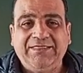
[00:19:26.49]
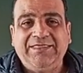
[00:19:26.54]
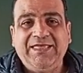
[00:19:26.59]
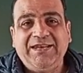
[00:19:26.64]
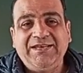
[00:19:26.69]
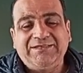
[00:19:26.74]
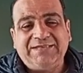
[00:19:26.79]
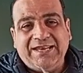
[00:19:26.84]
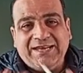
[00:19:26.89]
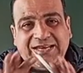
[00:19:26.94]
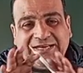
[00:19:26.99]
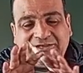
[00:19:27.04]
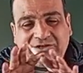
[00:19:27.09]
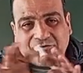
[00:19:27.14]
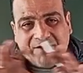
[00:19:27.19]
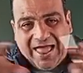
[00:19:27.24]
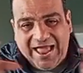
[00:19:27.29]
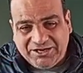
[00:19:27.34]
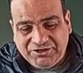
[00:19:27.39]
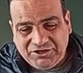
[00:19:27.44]
There is an
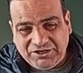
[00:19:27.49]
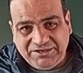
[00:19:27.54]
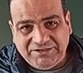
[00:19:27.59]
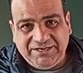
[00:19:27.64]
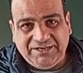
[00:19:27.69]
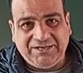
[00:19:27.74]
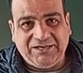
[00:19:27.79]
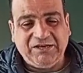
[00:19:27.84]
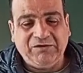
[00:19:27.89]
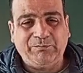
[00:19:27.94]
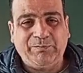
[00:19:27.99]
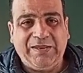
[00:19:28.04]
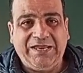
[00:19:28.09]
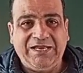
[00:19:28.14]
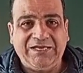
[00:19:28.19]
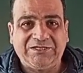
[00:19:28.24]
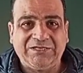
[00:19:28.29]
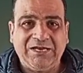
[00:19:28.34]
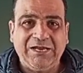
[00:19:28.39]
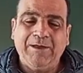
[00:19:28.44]
interaction taking
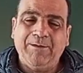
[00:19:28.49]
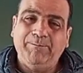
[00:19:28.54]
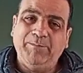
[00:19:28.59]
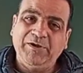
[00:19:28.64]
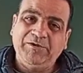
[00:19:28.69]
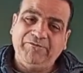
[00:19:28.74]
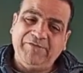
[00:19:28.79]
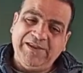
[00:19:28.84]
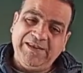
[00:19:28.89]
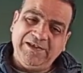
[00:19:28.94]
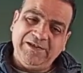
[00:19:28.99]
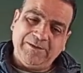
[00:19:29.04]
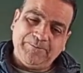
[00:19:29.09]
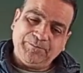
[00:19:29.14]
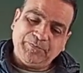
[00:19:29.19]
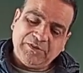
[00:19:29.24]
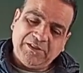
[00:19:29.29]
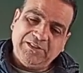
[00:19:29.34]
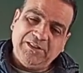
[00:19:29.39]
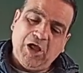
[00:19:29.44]
place between
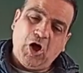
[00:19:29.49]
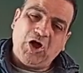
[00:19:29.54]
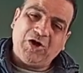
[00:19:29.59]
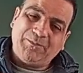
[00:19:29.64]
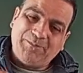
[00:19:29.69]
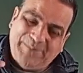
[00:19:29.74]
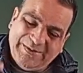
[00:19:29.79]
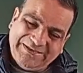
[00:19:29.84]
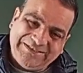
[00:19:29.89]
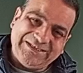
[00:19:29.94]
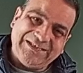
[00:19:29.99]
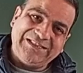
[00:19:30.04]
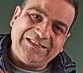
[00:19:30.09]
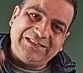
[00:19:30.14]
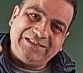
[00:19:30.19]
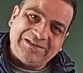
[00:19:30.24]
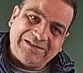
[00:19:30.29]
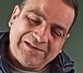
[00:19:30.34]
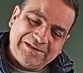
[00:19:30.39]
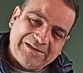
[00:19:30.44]
the
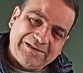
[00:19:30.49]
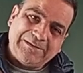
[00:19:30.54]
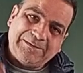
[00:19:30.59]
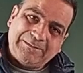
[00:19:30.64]
orbital